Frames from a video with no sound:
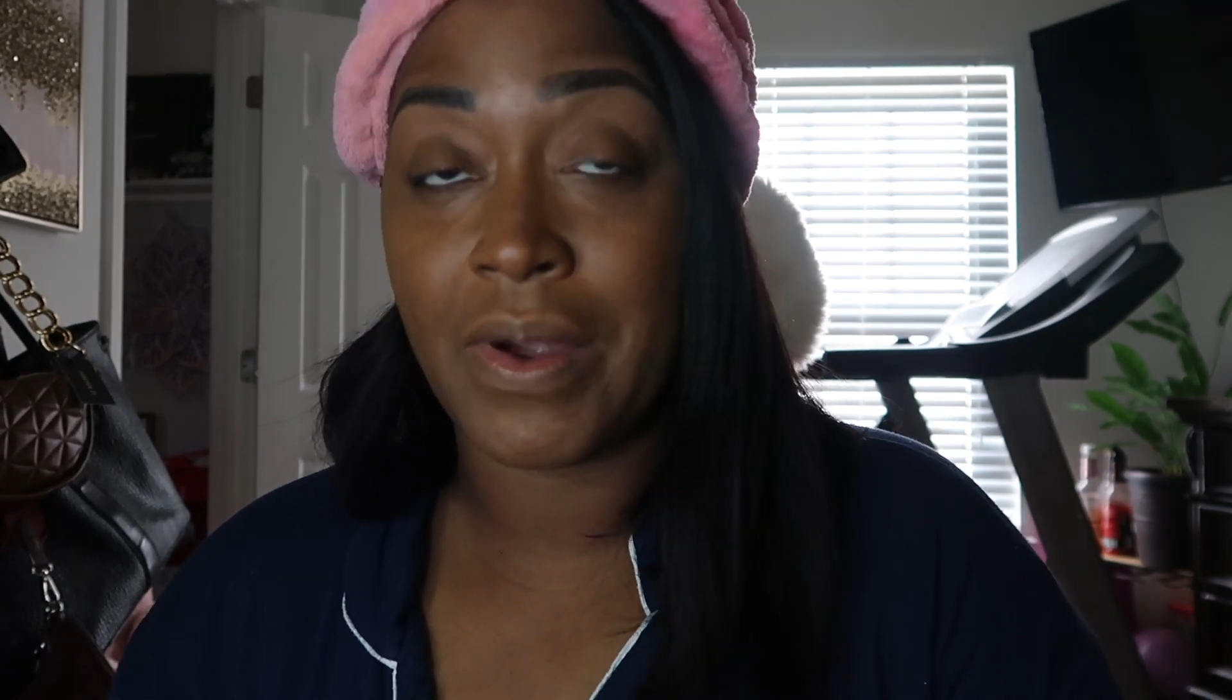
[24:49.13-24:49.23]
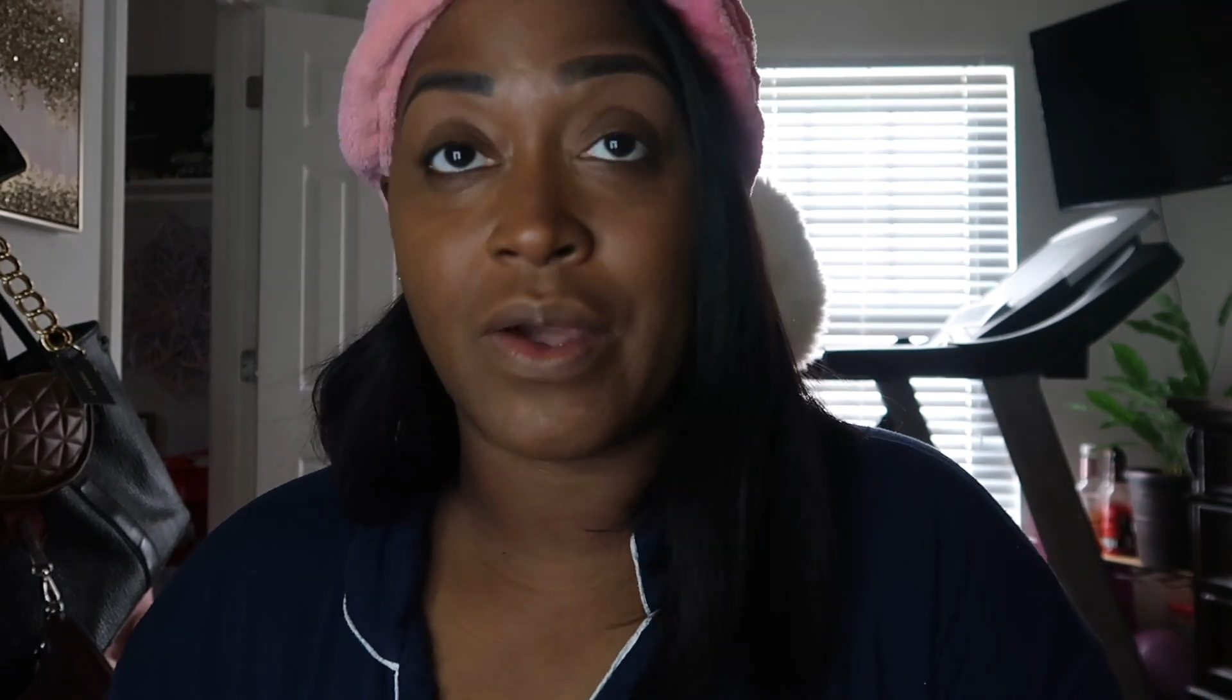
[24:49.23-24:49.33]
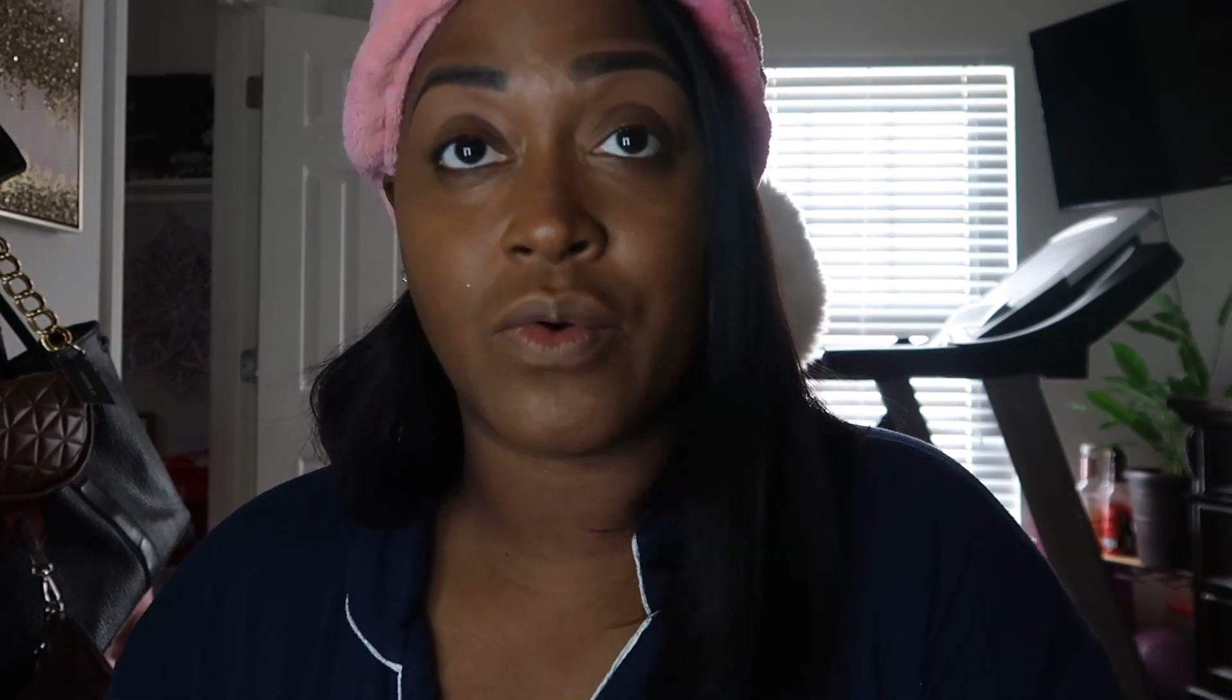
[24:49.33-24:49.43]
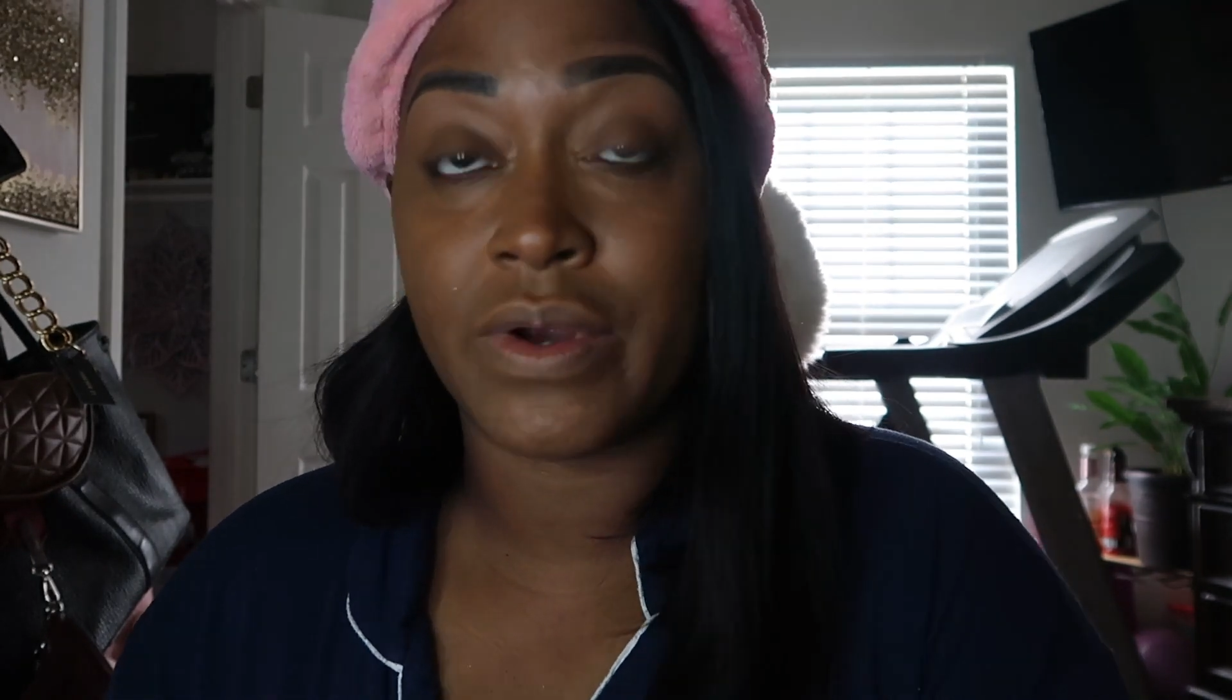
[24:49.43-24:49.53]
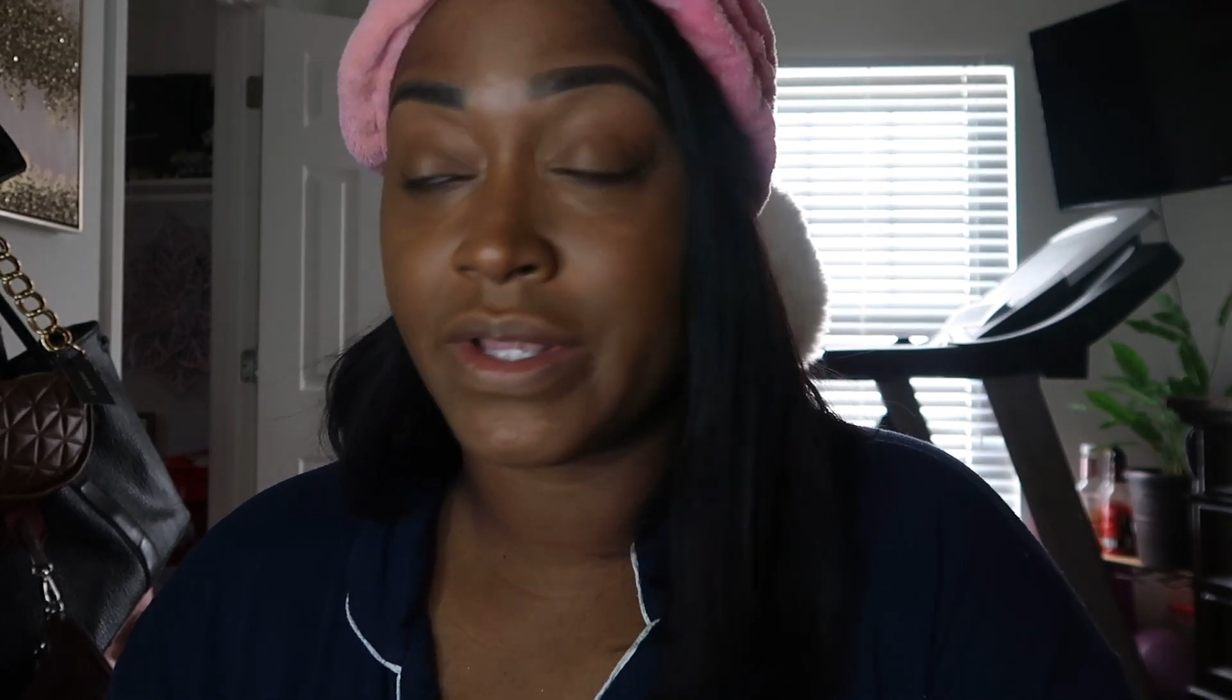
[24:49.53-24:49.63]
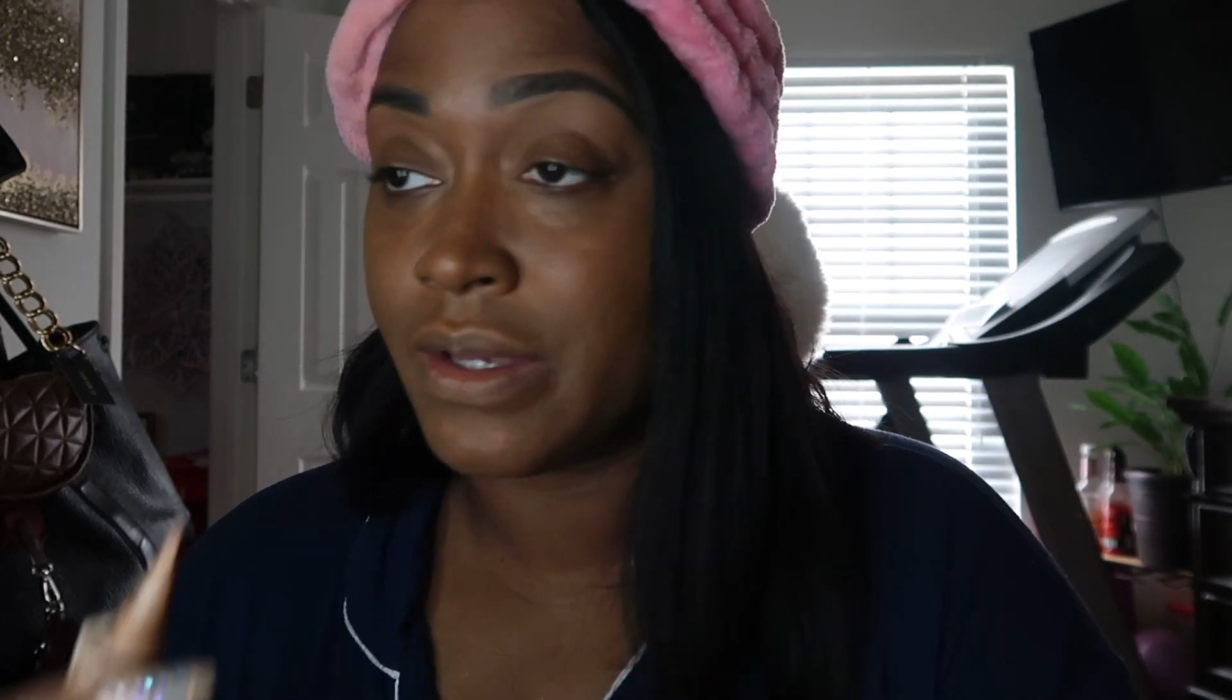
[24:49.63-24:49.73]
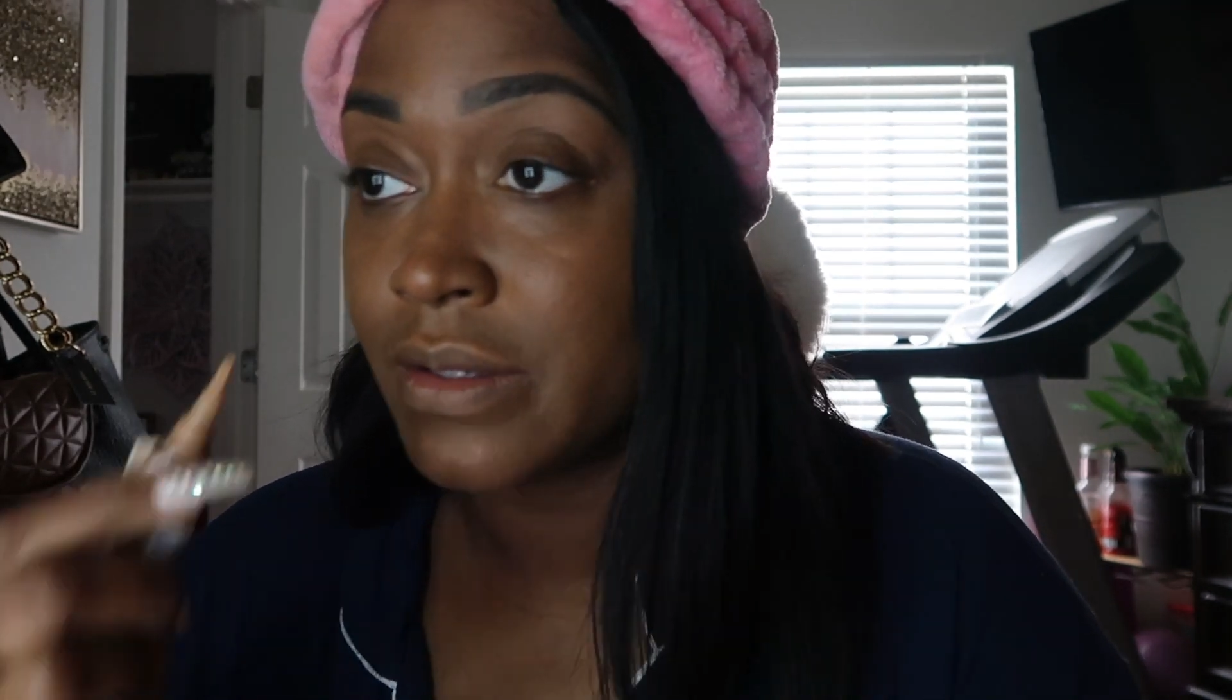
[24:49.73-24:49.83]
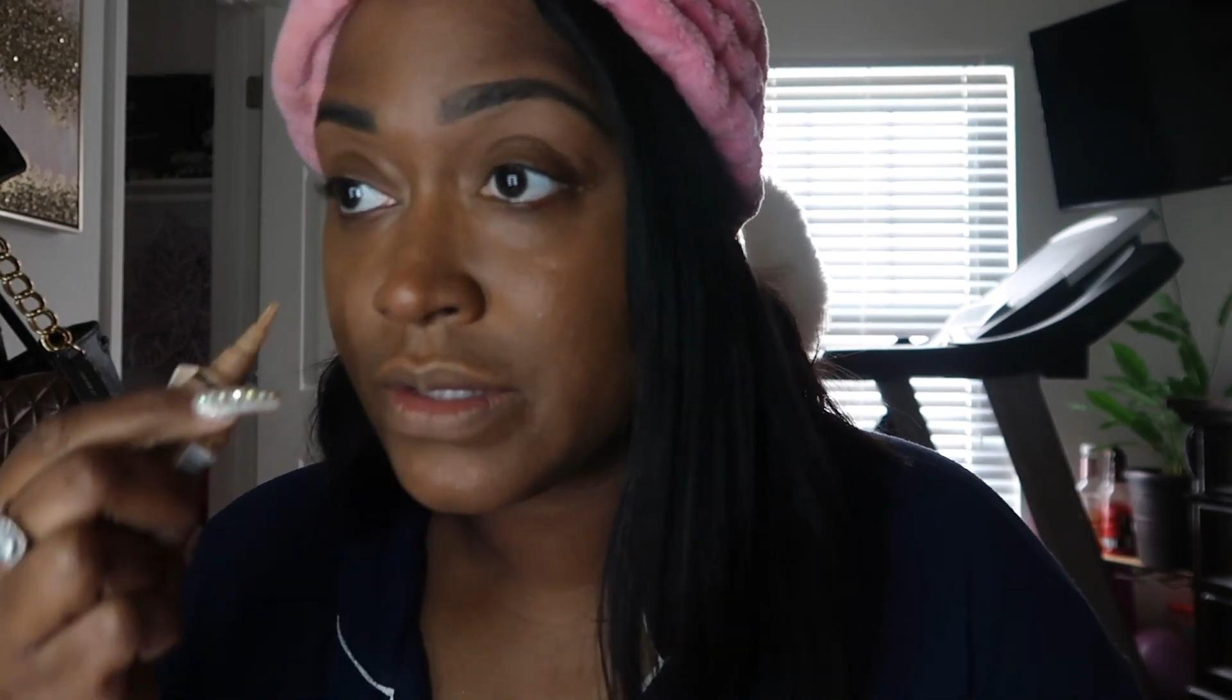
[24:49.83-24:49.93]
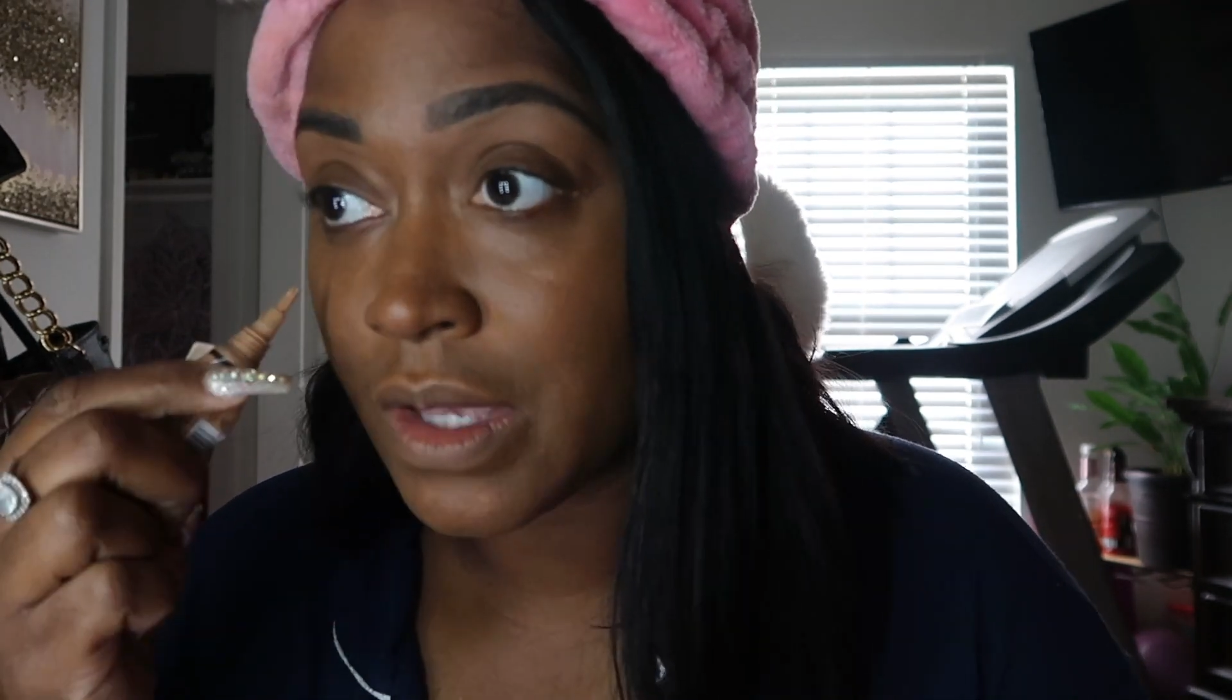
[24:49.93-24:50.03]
priority.